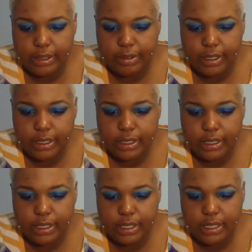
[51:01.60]
if it
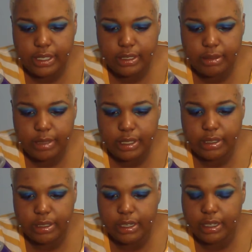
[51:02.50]
sits a little bit
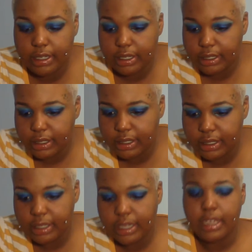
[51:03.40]
too long,
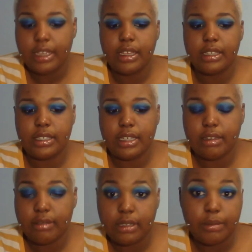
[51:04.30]
it's
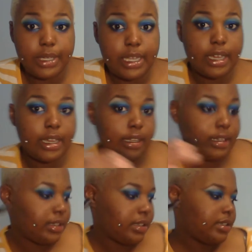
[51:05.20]
not going to
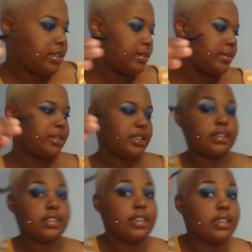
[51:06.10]
apply. So I'm just
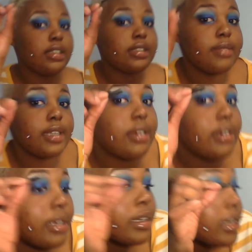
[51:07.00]
going to take this
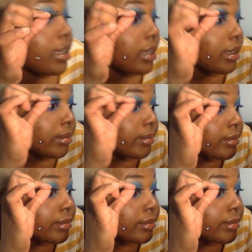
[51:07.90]
mirror again